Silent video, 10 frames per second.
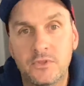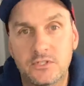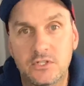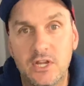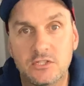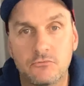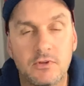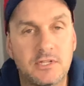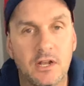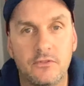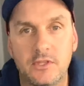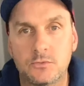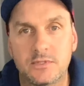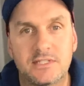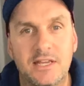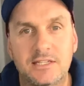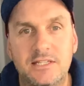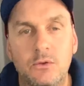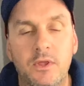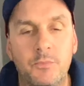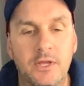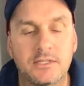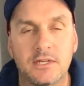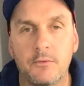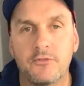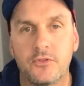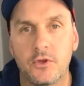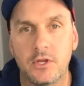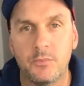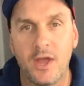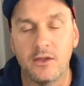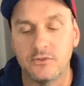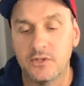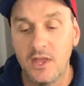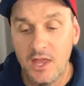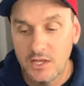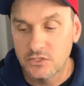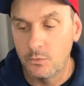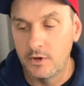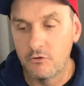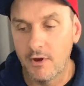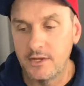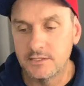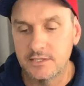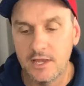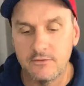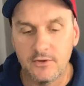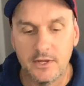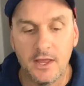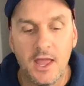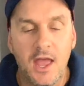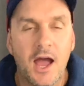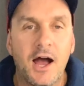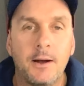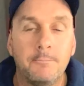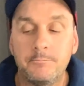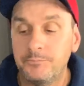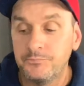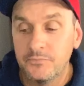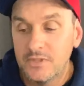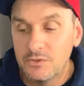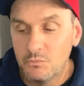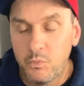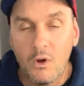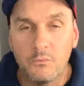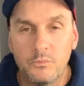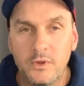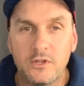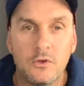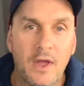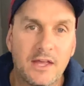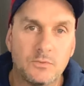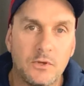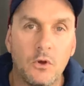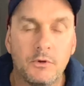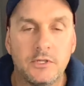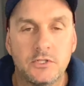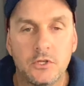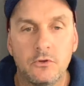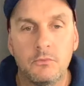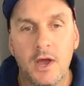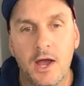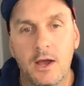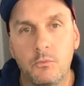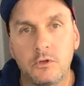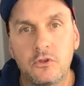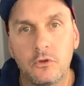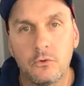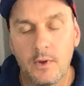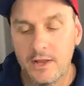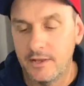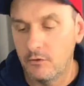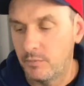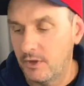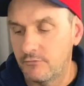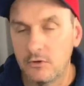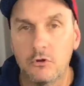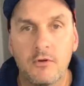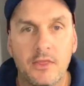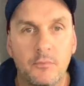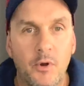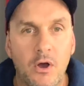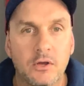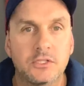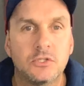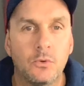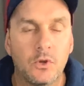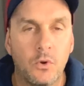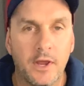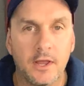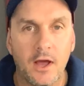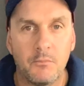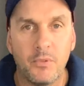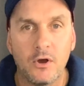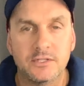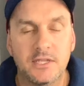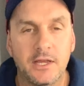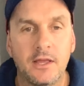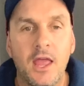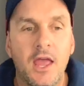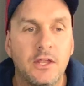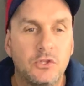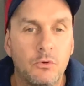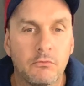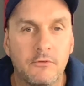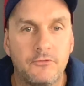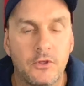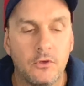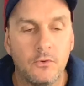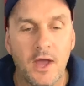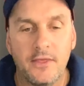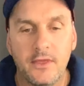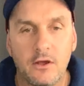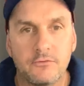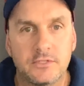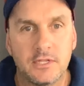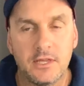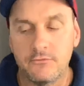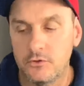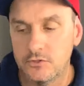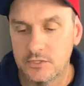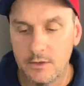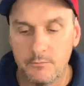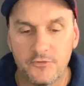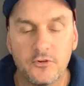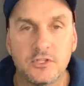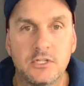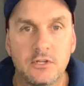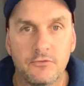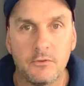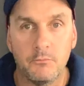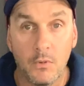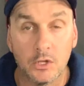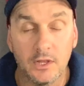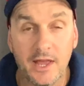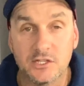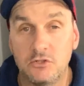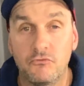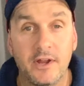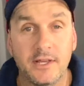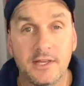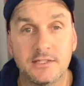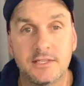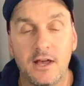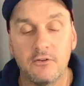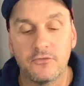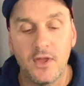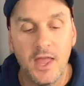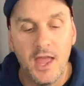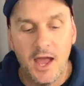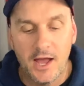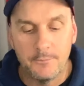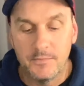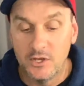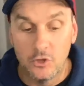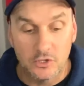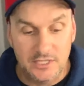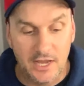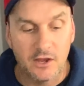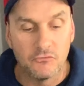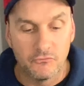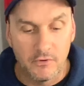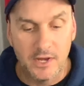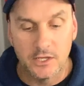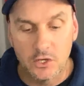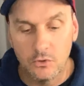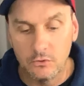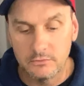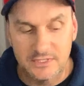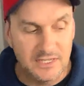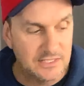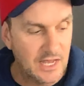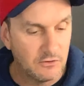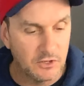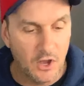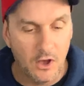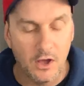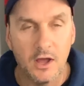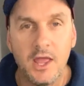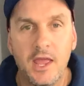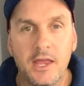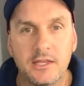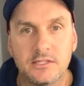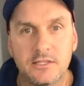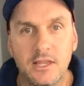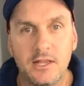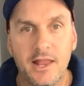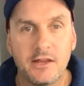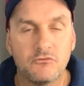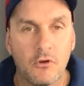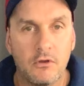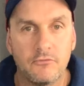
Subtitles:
suggested retail on this was 60, we picked it up for £30, so a great saving. What we do, as we normally do, we'll do a little bit of a look around the box, do a quick unboxing, do a review, and then obviously give you some footage of the model actually running itself. Looks like a really cool detailed car. It's the Range